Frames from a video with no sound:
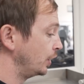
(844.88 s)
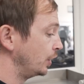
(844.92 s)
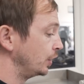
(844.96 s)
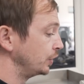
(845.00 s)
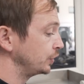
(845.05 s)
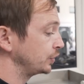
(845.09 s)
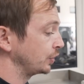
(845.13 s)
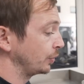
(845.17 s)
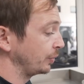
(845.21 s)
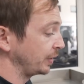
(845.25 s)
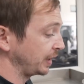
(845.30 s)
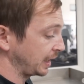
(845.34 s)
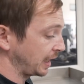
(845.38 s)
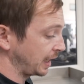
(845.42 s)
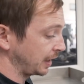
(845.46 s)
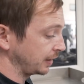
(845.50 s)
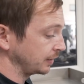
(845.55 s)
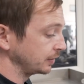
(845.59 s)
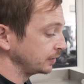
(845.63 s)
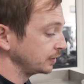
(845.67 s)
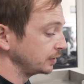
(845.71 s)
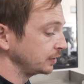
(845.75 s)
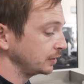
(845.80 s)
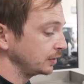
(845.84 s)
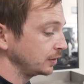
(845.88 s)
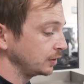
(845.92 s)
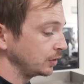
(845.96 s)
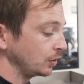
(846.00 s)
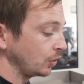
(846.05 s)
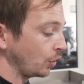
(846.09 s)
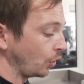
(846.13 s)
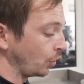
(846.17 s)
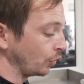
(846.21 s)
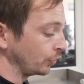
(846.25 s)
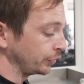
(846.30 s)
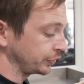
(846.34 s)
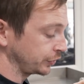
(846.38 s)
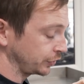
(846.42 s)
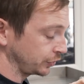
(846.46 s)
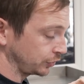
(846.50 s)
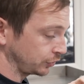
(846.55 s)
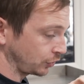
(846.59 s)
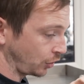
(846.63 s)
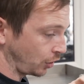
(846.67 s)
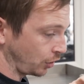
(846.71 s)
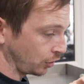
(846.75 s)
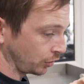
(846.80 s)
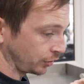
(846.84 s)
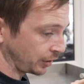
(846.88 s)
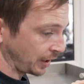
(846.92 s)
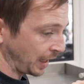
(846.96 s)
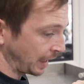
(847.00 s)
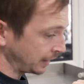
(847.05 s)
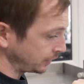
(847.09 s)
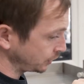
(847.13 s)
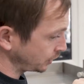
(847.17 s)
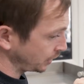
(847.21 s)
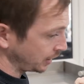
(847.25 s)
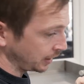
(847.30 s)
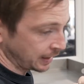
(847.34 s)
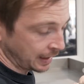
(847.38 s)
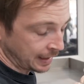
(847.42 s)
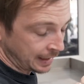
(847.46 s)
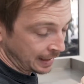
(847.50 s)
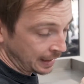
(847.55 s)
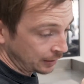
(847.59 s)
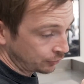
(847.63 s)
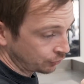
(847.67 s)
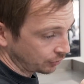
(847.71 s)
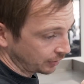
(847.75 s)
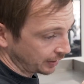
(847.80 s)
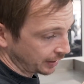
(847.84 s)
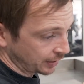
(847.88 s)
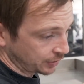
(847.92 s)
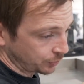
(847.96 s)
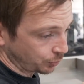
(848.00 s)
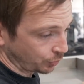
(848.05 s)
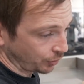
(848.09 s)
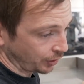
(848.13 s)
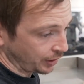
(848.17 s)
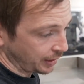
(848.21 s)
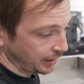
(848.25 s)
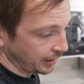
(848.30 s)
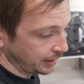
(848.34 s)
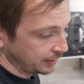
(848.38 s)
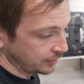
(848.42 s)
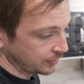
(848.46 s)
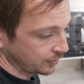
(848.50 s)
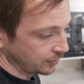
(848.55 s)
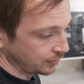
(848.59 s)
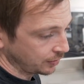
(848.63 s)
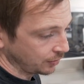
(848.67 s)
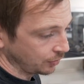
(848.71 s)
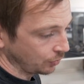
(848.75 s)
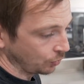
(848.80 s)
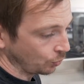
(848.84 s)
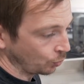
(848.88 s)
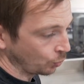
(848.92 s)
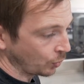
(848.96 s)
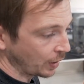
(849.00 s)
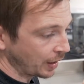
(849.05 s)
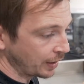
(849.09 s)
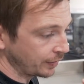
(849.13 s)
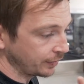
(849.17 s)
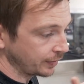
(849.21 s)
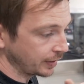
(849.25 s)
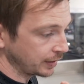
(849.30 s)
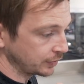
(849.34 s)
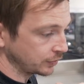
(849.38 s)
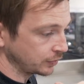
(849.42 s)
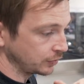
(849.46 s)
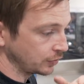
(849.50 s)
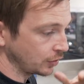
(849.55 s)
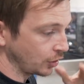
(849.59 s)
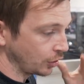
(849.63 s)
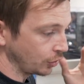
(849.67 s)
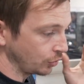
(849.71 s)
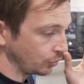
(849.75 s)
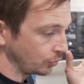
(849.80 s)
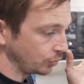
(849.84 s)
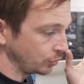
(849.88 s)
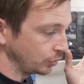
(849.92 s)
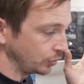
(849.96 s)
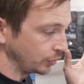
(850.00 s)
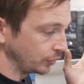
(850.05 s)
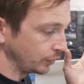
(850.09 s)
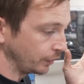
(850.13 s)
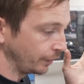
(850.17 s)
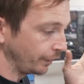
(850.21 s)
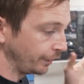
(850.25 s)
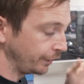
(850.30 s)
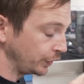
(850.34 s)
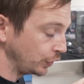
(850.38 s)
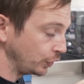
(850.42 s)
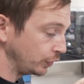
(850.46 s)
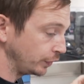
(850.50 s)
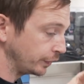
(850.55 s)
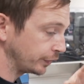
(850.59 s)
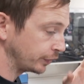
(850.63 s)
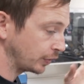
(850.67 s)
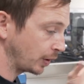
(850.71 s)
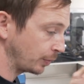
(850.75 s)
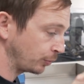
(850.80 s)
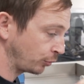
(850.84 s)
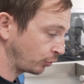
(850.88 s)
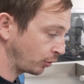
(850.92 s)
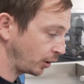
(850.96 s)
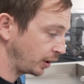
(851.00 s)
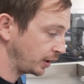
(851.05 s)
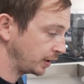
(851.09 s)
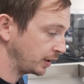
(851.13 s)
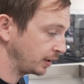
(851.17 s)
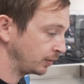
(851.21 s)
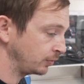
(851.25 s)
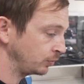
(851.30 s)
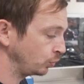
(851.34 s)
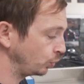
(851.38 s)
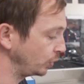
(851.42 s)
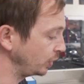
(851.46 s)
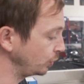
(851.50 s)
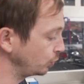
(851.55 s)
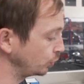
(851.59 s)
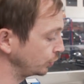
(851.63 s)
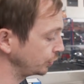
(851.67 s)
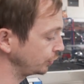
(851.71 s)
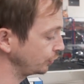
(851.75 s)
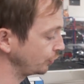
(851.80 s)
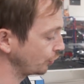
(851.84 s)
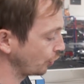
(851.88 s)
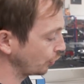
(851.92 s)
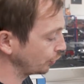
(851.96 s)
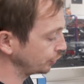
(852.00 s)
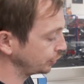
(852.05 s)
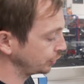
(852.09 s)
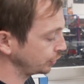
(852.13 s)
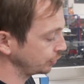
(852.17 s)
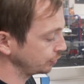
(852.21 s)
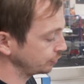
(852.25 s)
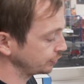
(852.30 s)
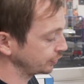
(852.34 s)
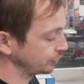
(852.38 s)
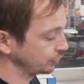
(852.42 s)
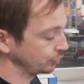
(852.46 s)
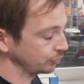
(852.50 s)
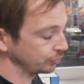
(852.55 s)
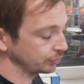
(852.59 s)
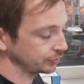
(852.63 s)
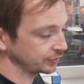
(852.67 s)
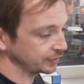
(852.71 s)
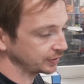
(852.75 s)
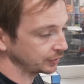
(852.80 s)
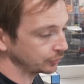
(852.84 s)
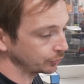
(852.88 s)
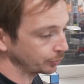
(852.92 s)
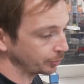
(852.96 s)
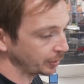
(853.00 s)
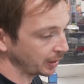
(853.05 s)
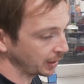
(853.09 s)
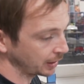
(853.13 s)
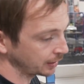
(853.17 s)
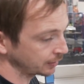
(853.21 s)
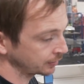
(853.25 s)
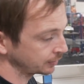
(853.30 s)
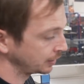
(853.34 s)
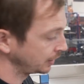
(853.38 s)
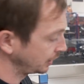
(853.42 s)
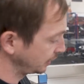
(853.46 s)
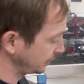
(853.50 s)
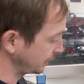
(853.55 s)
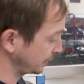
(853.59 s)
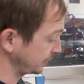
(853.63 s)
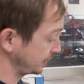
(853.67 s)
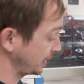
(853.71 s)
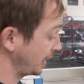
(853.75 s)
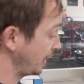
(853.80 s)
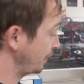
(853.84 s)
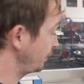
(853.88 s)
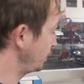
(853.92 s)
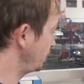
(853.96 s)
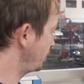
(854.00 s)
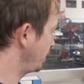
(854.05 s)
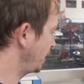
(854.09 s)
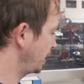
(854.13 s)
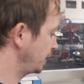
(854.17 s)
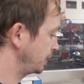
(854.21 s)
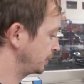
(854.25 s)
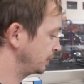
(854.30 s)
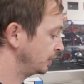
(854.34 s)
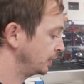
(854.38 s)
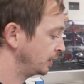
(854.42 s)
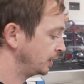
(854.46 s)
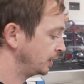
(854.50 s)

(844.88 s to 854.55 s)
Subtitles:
So again, on a stock engine, a naturally aspirated, where there's no view for upgrading, we would not use a tool steel pin. That's a heavy pin.